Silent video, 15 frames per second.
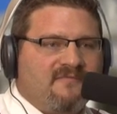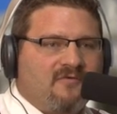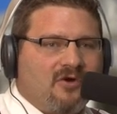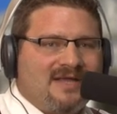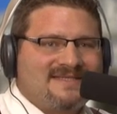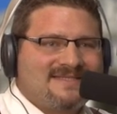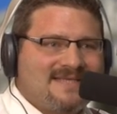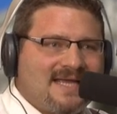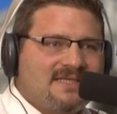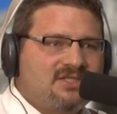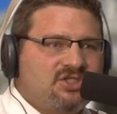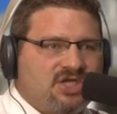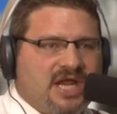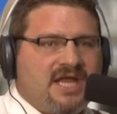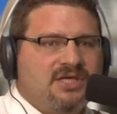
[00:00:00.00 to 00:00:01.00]
for a sex
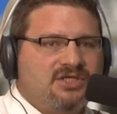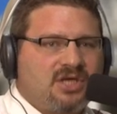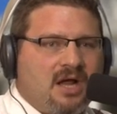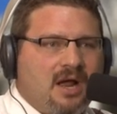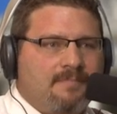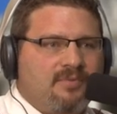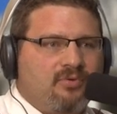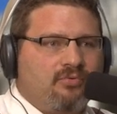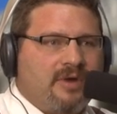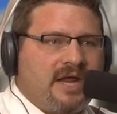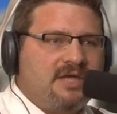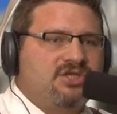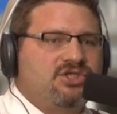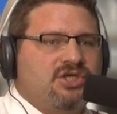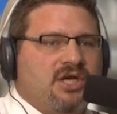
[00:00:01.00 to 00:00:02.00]
change
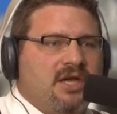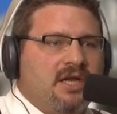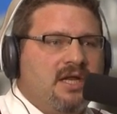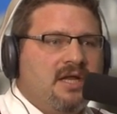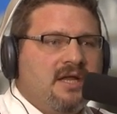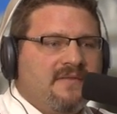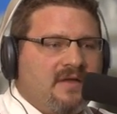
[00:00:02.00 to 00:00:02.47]
operation.